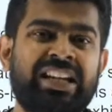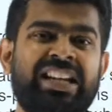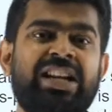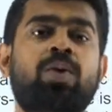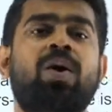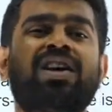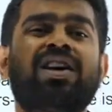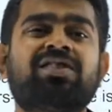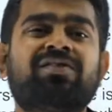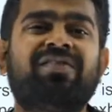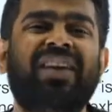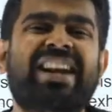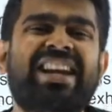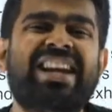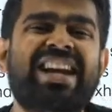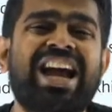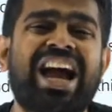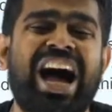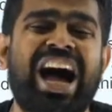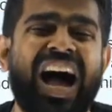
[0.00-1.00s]
He was
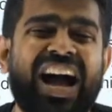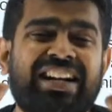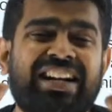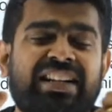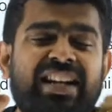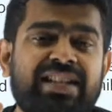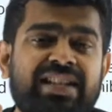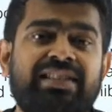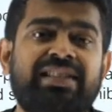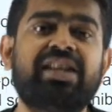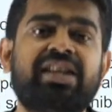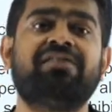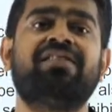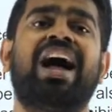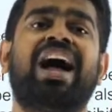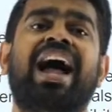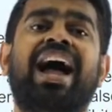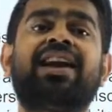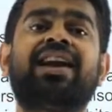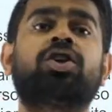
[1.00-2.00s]
very aggressive
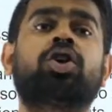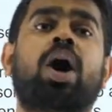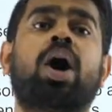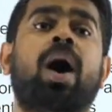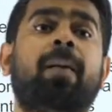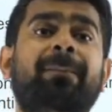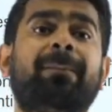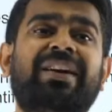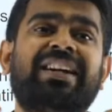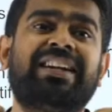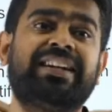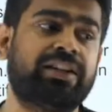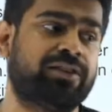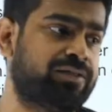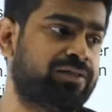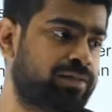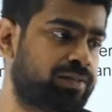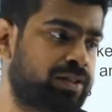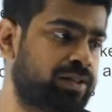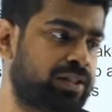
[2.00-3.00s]
and competitive.